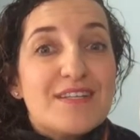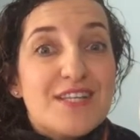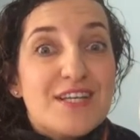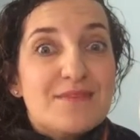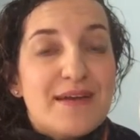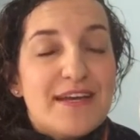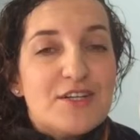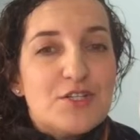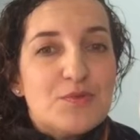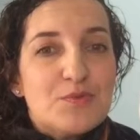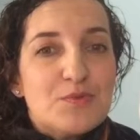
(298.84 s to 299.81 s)
Center my
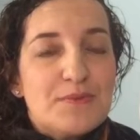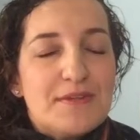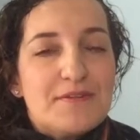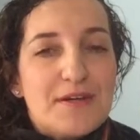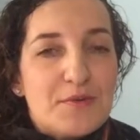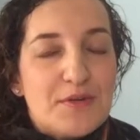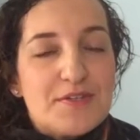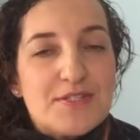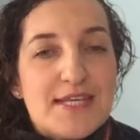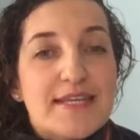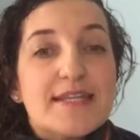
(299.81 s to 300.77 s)
energy would be the right way to
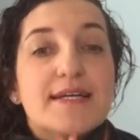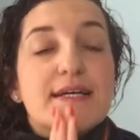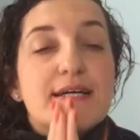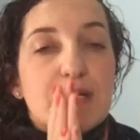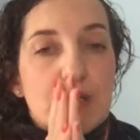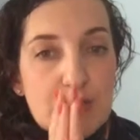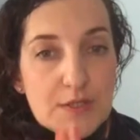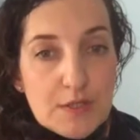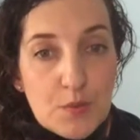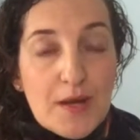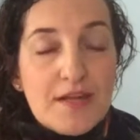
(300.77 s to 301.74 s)
say it.
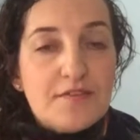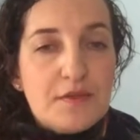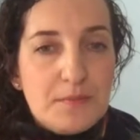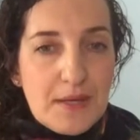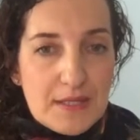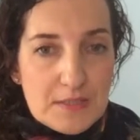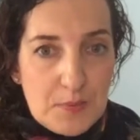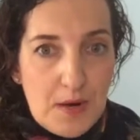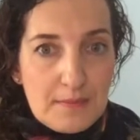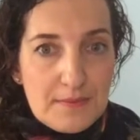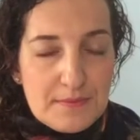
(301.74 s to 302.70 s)
So one of the biggest
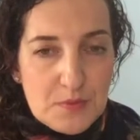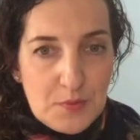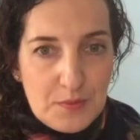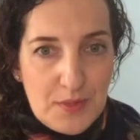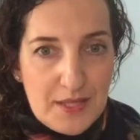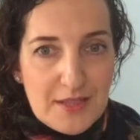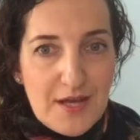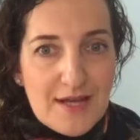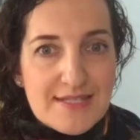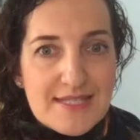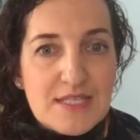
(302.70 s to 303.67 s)
problems with weight
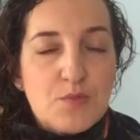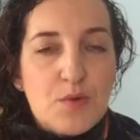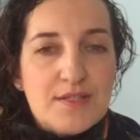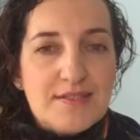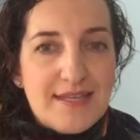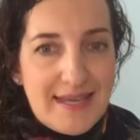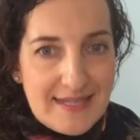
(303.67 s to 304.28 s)
loss is wanting